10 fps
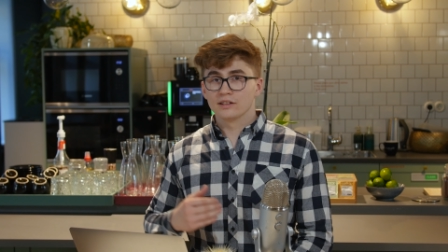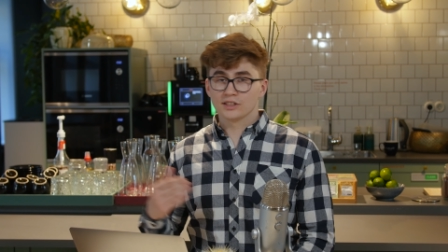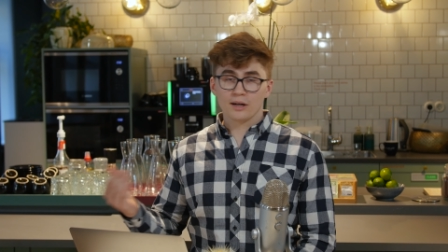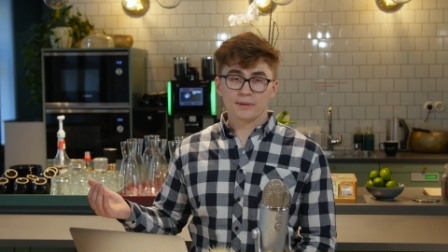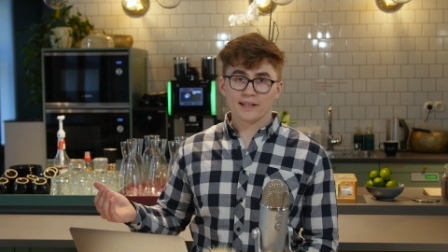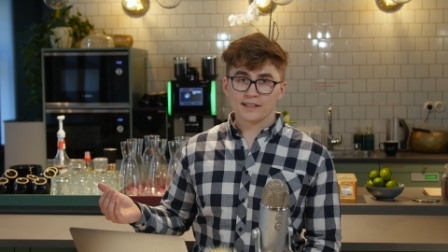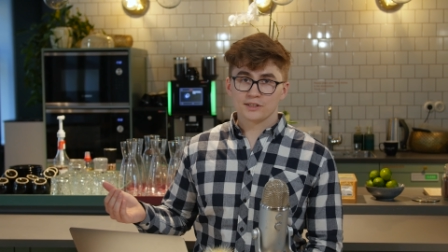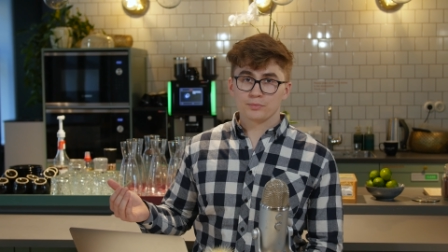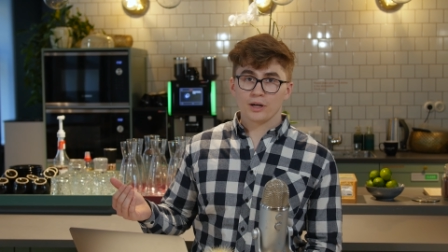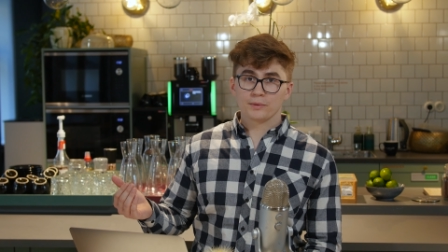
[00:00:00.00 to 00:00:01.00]
On top of that,
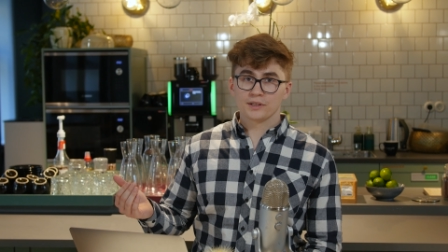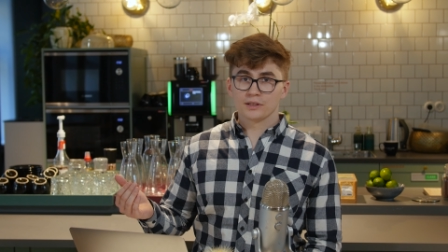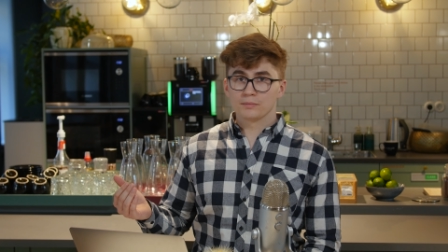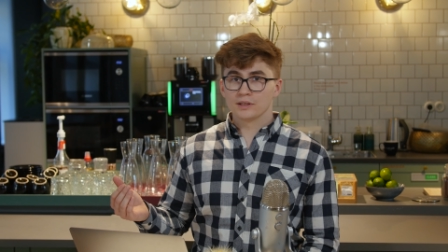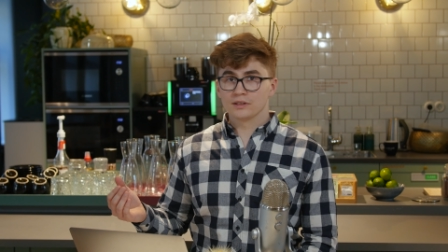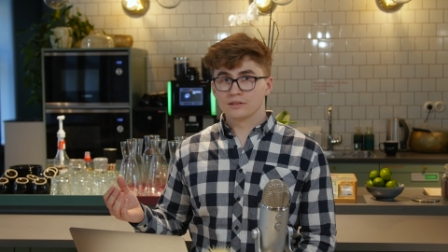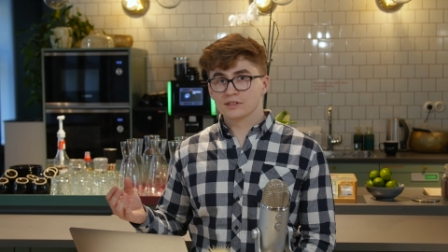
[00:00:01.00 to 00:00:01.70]
it's probably going to be